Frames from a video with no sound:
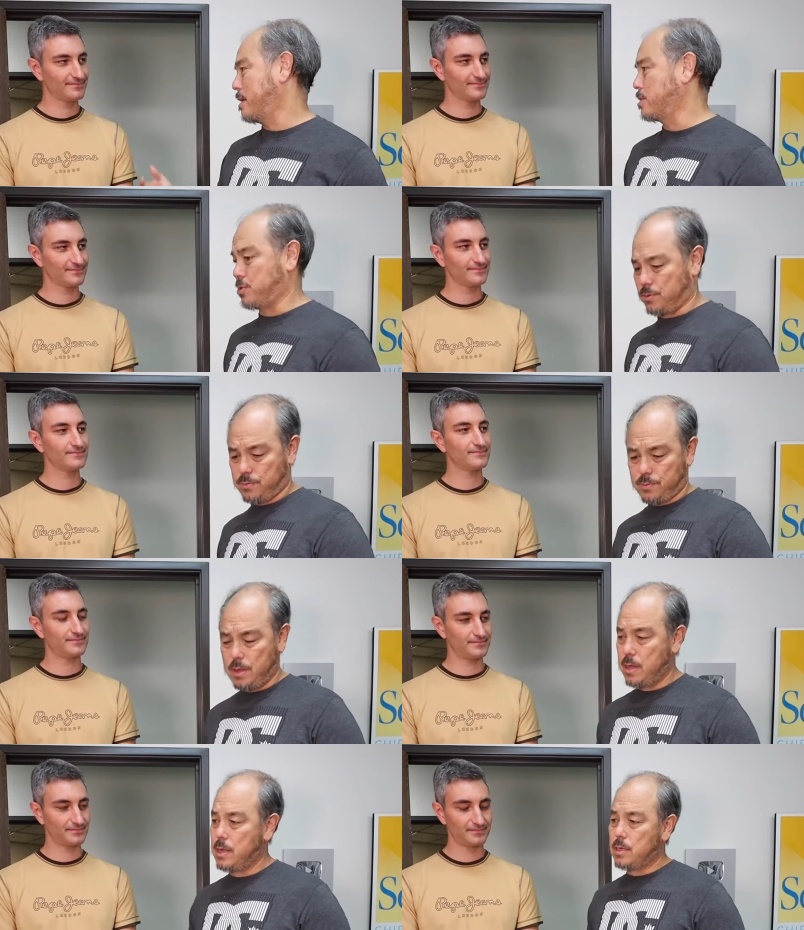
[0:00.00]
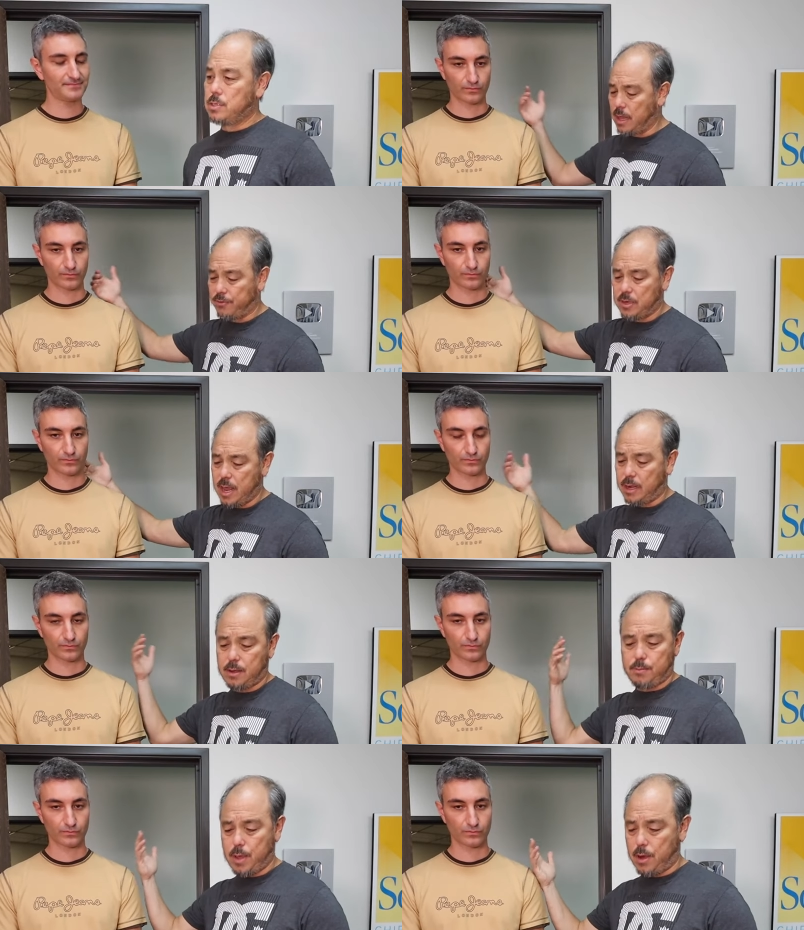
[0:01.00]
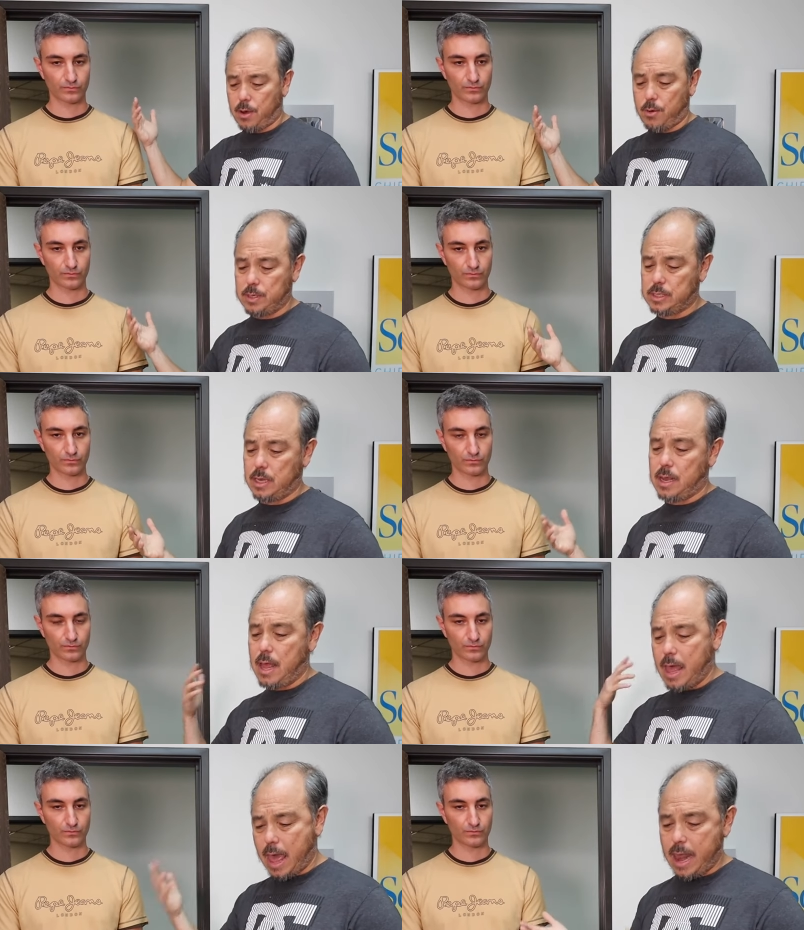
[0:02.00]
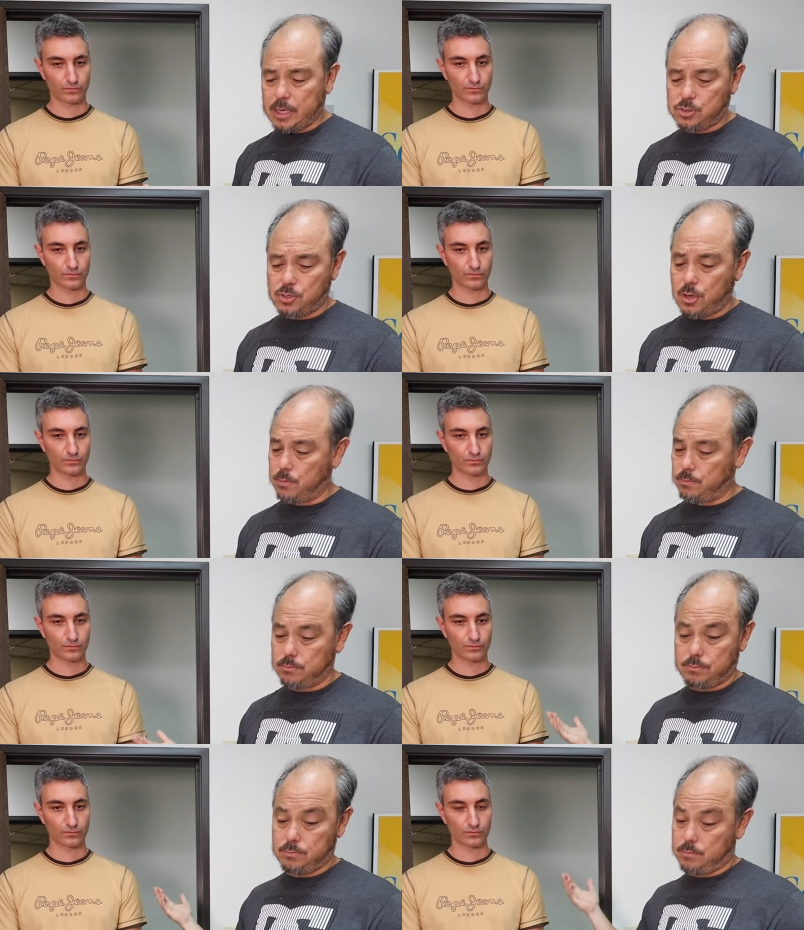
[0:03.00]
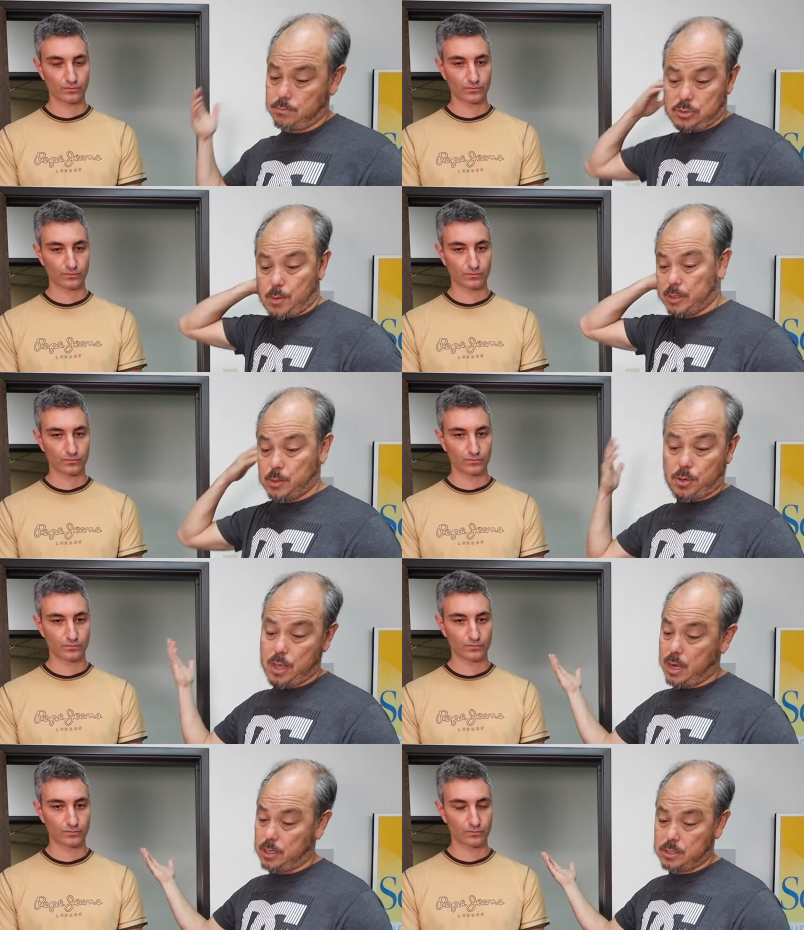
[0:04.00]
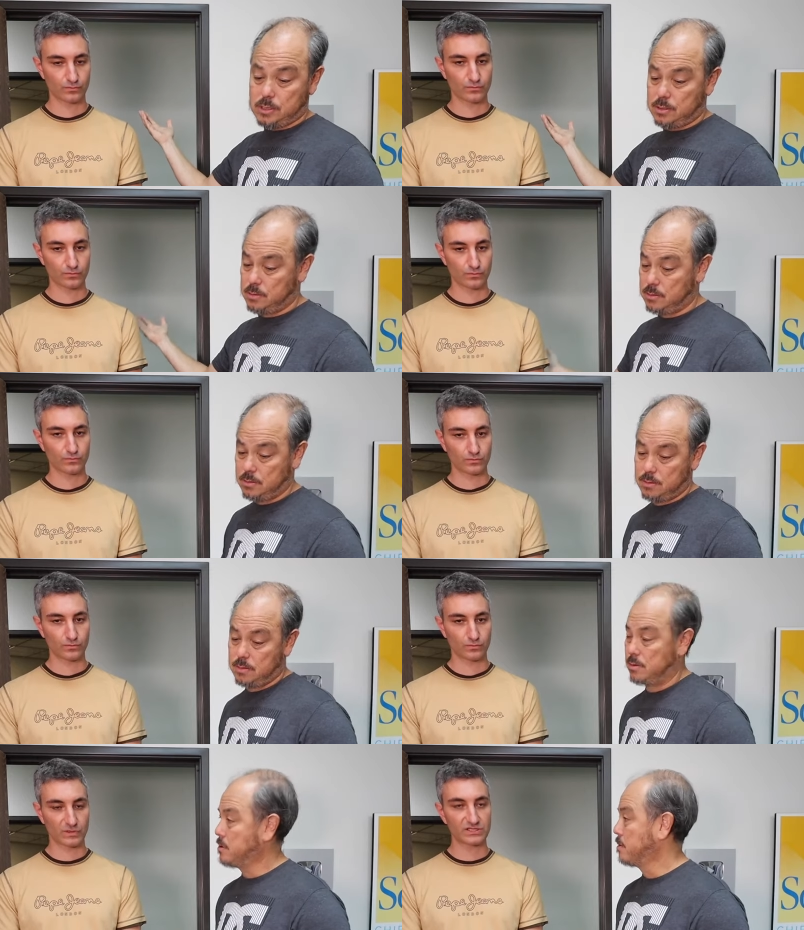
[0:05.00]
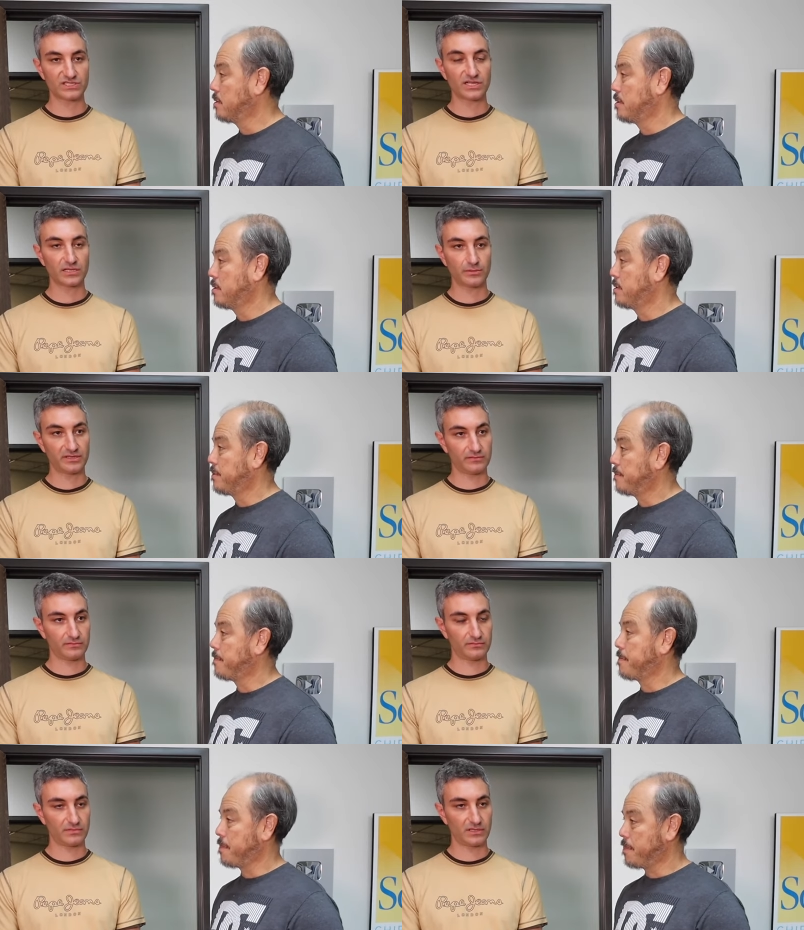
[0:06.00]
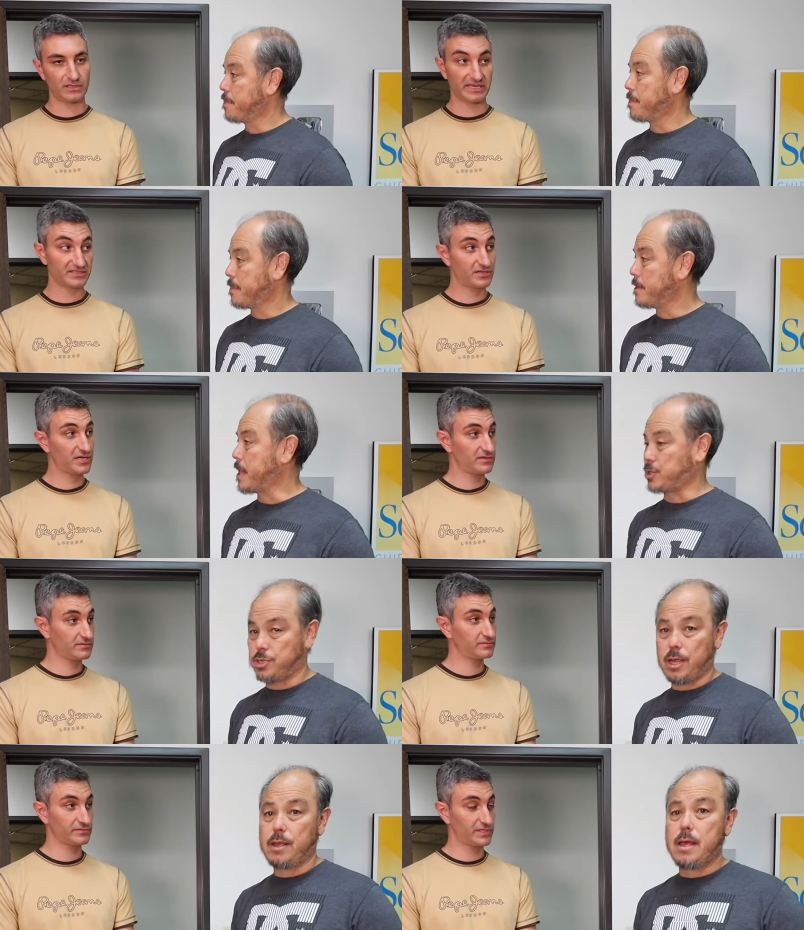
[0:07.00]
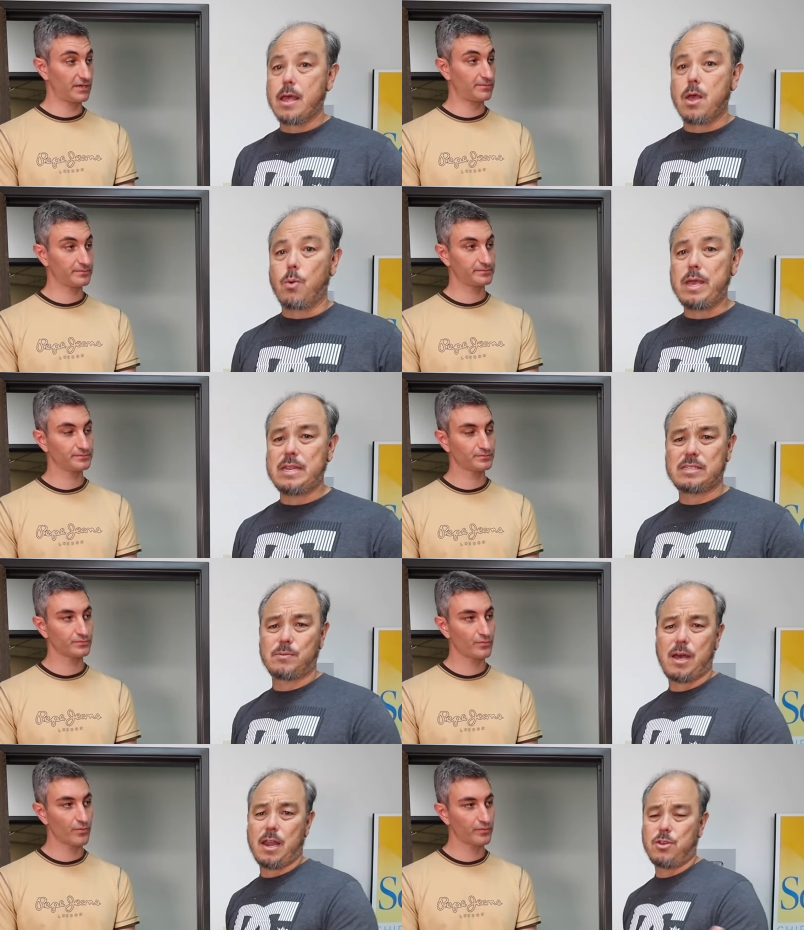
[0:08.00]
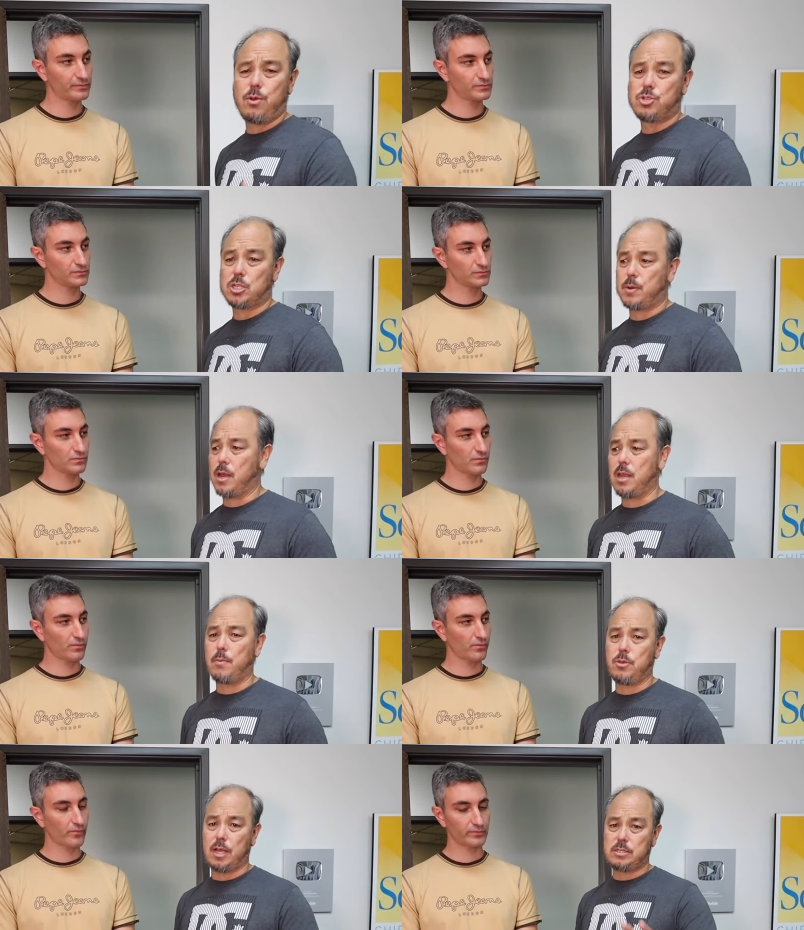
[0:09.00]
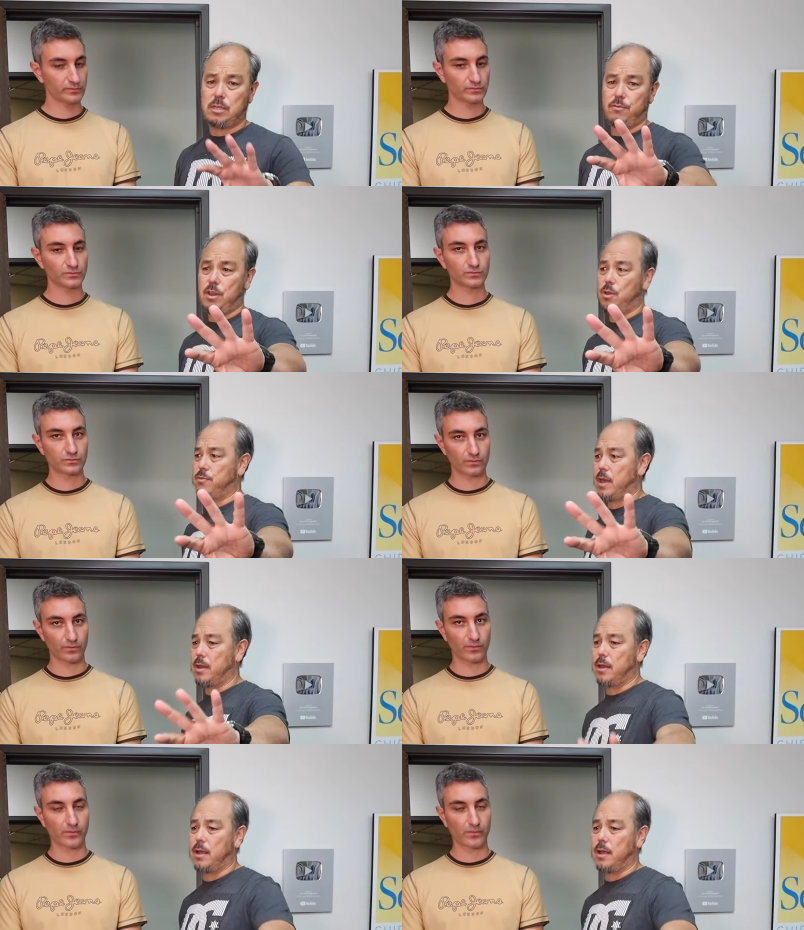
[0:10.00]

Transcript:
Speaker 1: an issue. Mm-hmm. Left neck, better, we said. Headaches, some acceptable headaches.
Speaker 2: Just a little bit uh, yesterday. Yesterday. Yeah.
Speaker 1: We did some kind of new adjustment on him. You guys see the video of that.